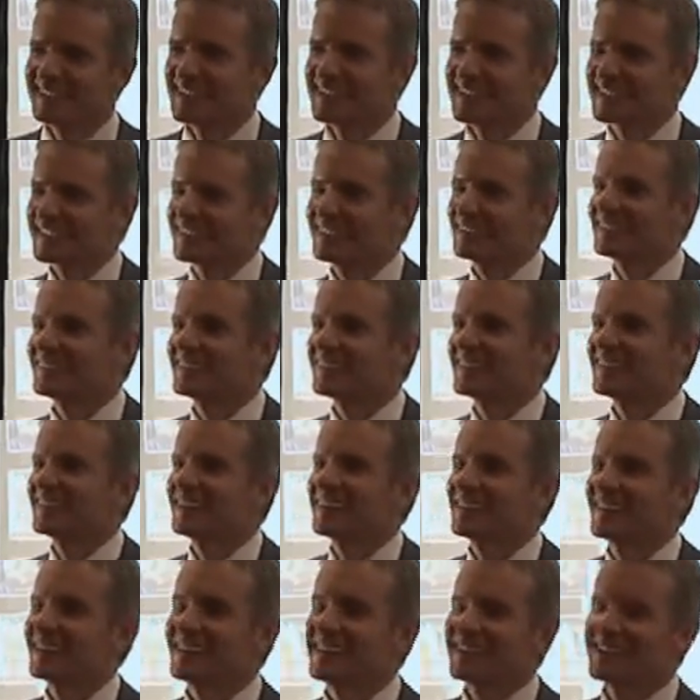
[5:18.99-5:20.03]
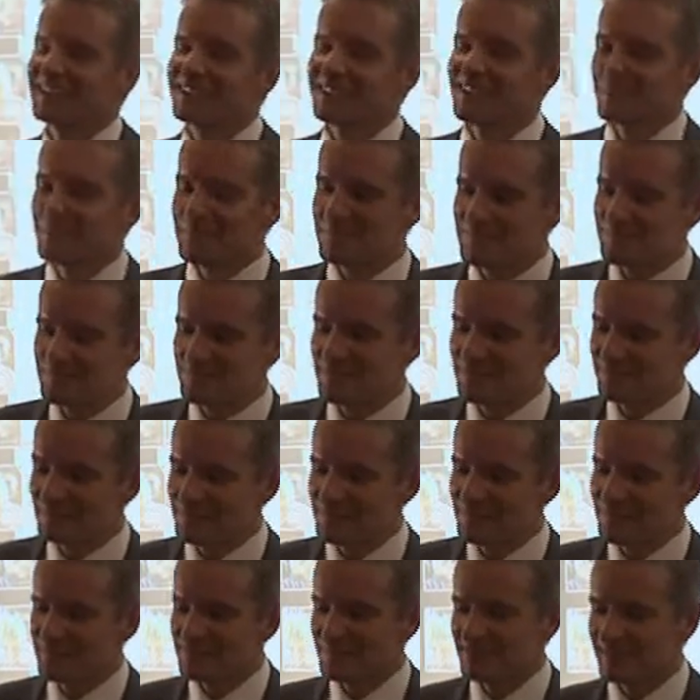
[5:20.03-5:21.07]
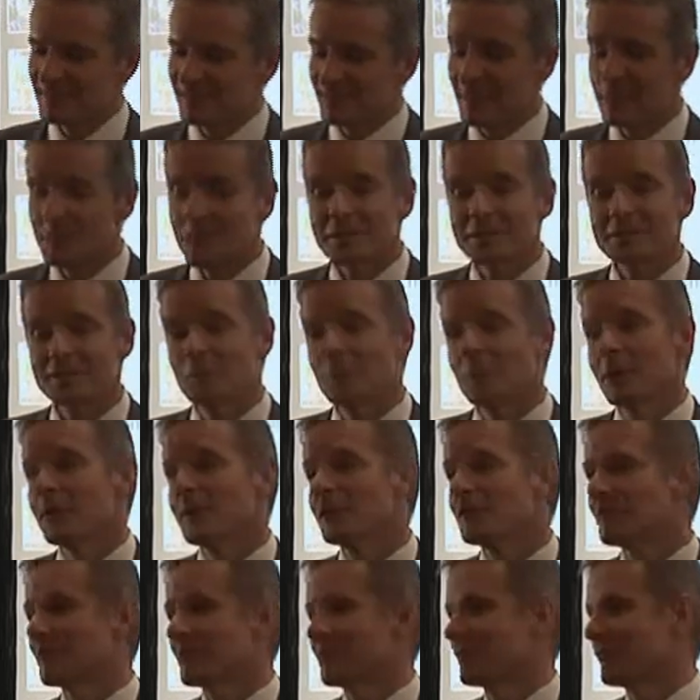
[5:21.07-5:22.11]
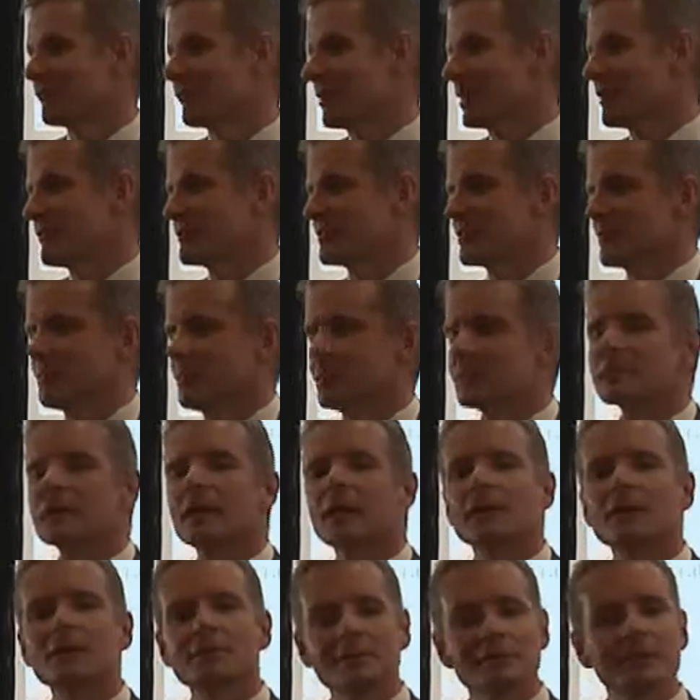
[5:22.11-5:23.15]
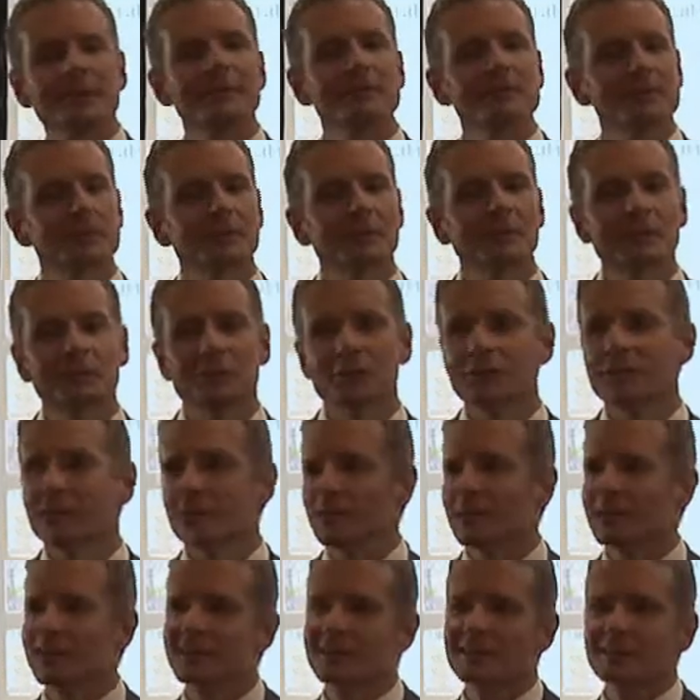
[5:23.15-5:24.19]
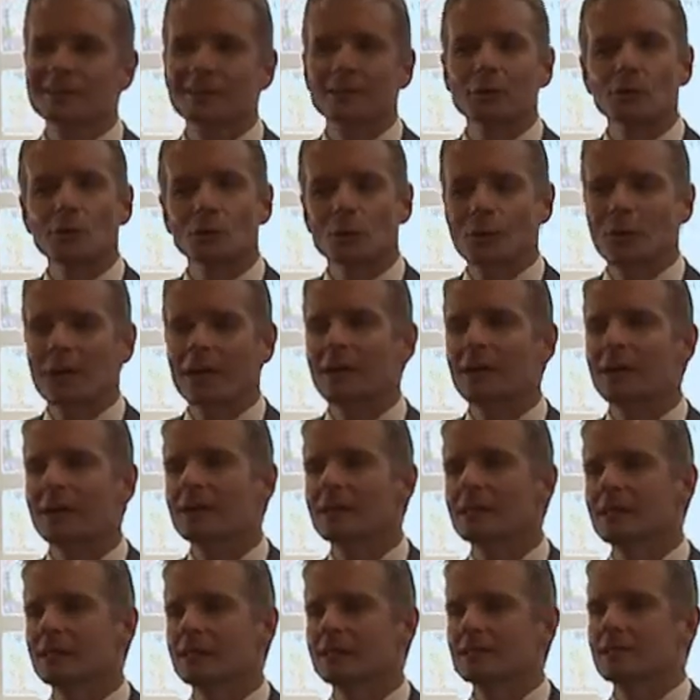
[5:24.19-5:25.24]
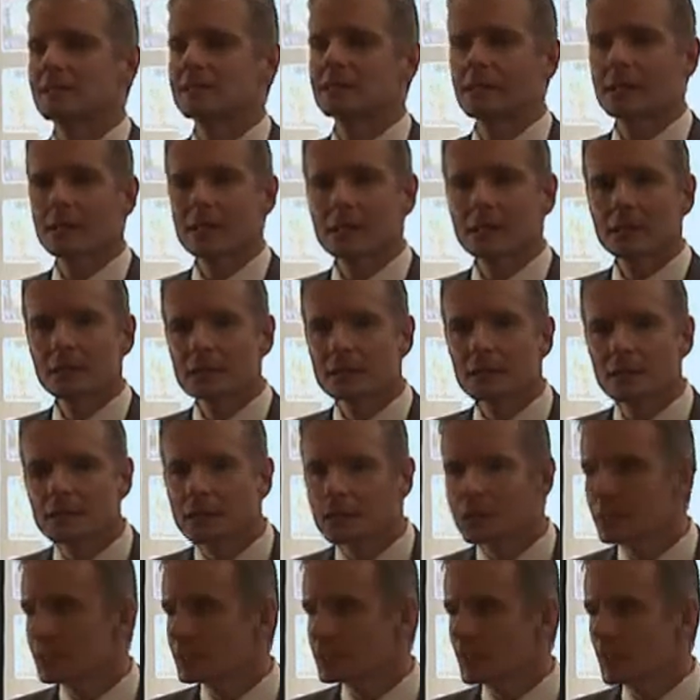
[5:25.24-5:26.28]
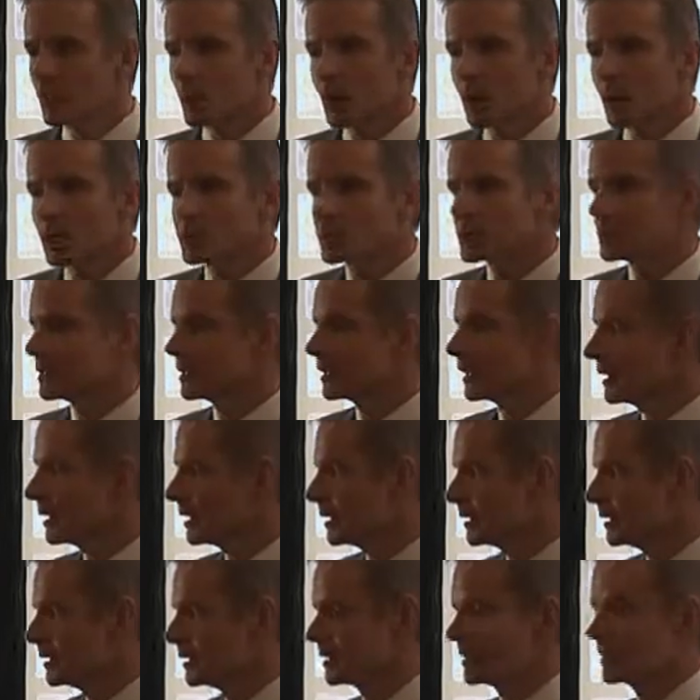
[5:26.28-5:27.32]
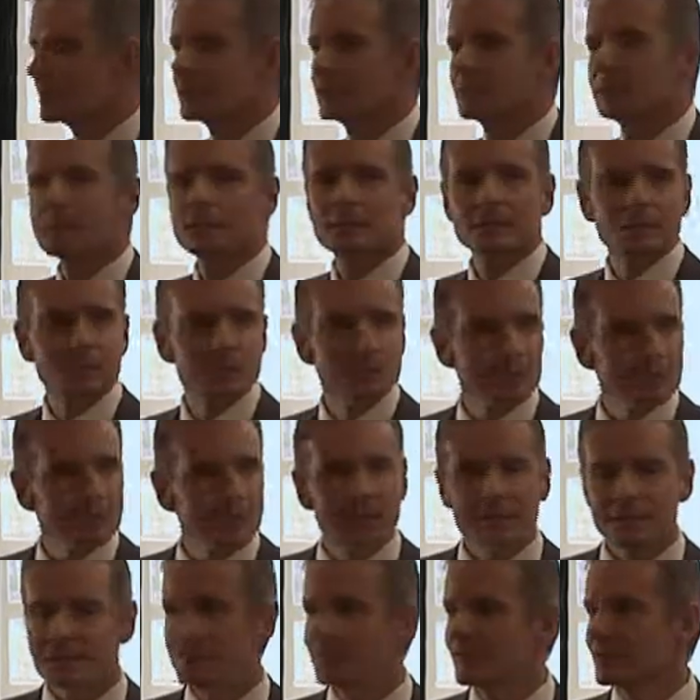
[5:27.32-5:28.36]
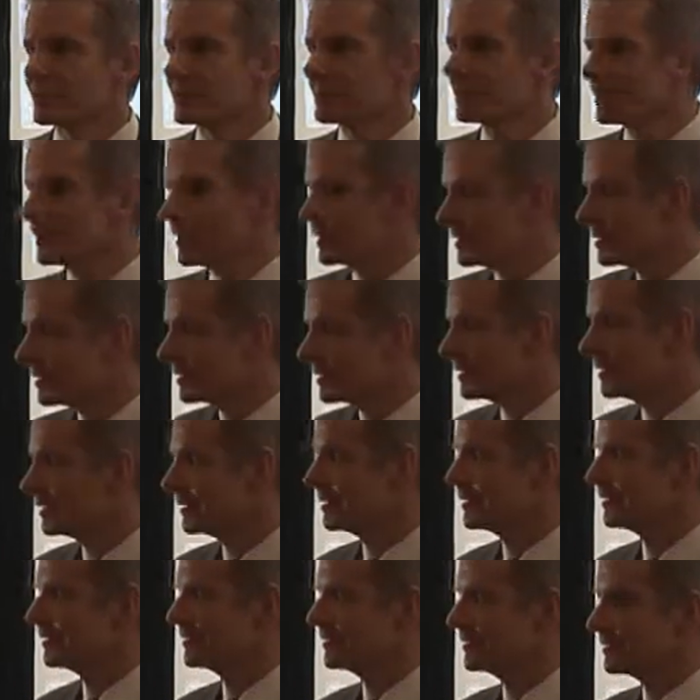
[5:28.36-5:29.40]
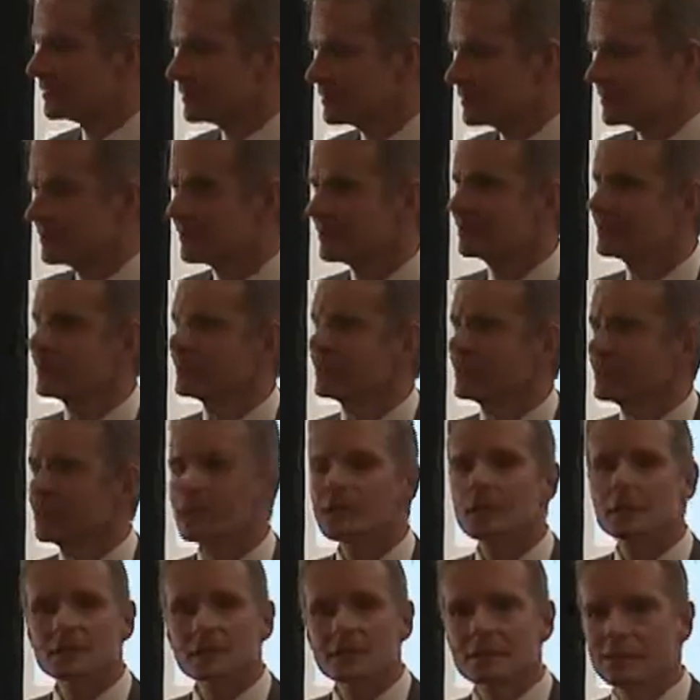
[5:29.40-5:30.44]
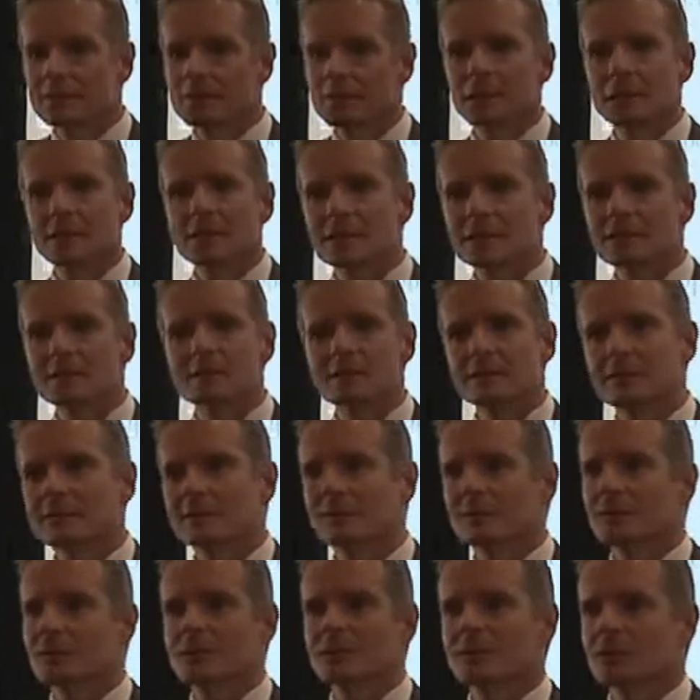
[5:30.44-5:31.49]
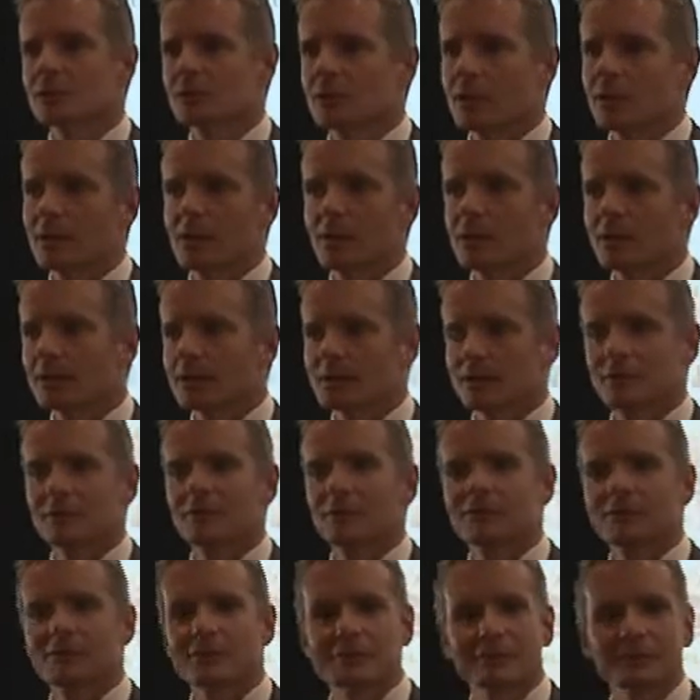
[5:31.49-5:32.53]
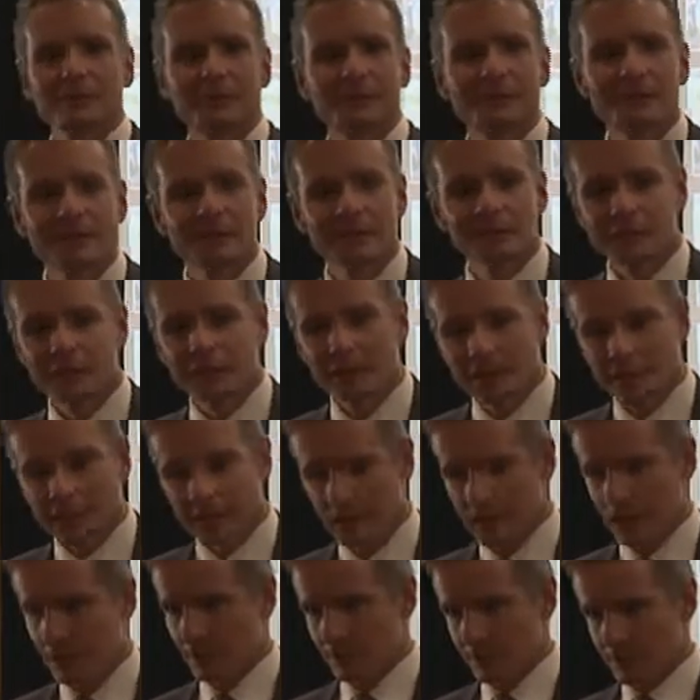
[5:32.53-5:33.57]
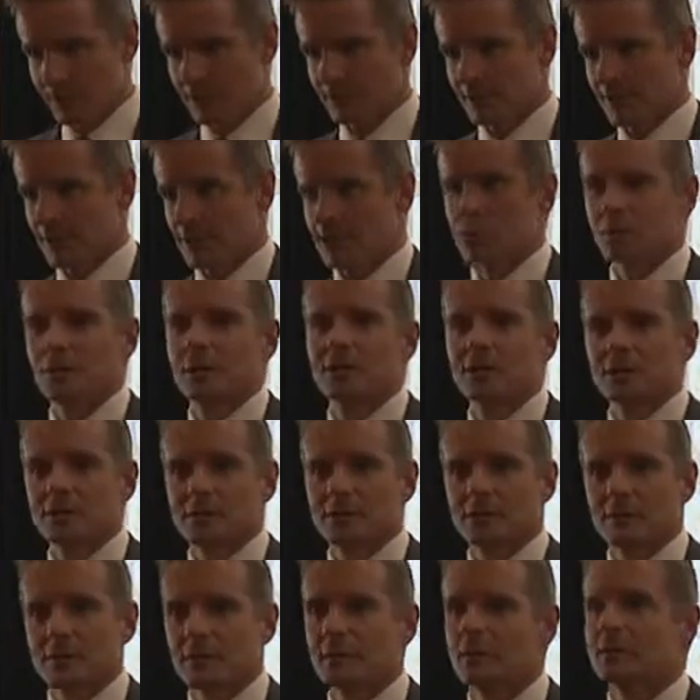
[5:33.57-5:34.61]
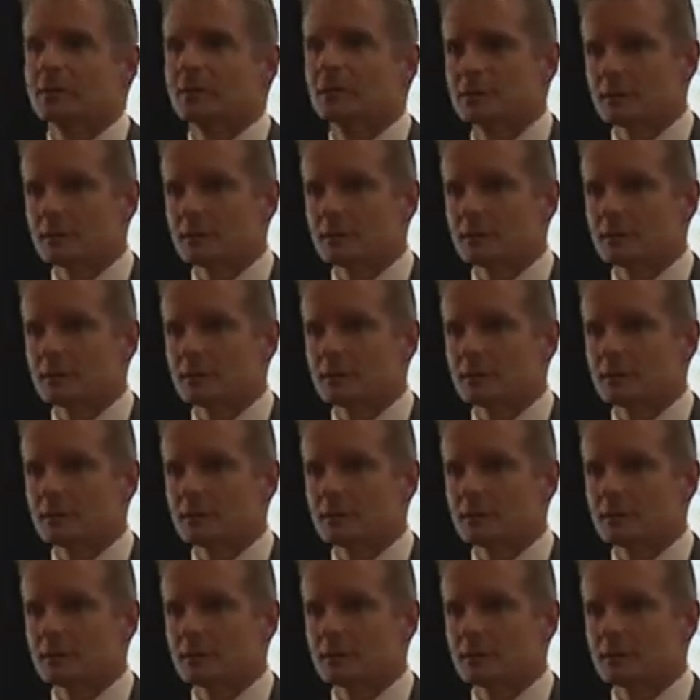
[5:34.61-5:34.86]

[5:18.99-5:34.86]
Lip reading: So I must have waited for 5 or 10 minutes, and our son is really good that way. He doesn't cry. He's a watcher. He kind of like takes everything in, and you know, he doesn't cry. He doesn't look for. He handles the situation, right?